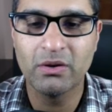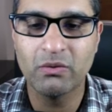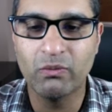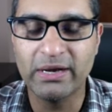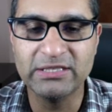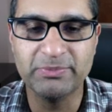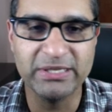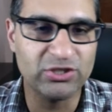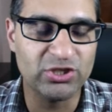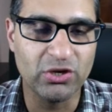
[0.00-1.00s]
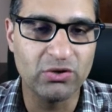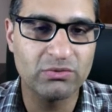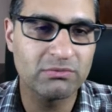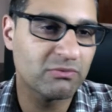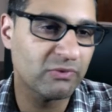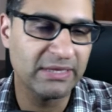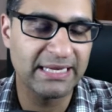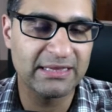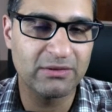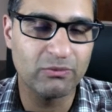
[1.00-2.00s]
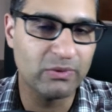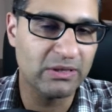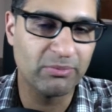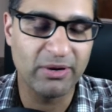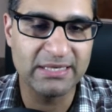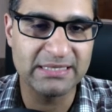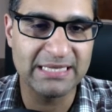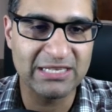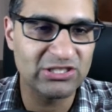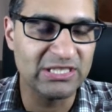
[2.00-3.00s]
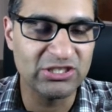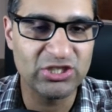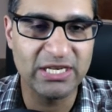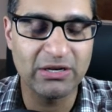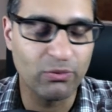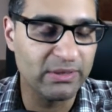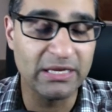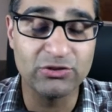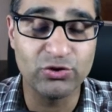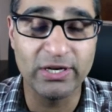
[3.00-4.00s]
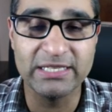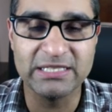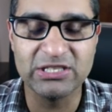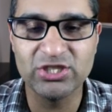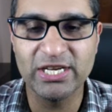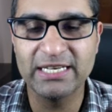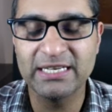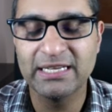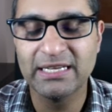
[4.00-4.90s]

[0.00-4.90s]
what is being shown when the price is actually initiated, or when the trade is initiated.